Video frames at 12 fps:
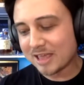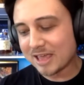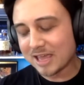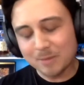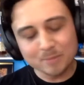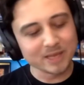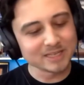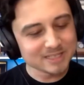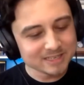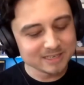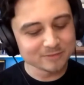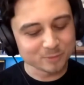It makes a
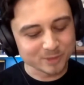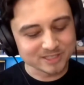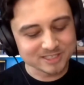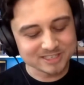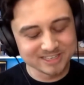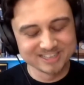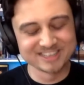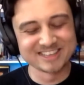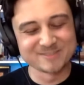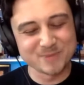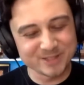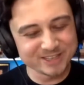difference,
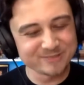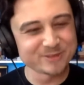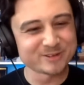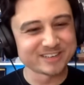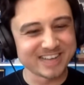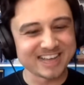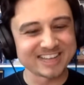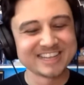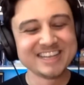believe it or not.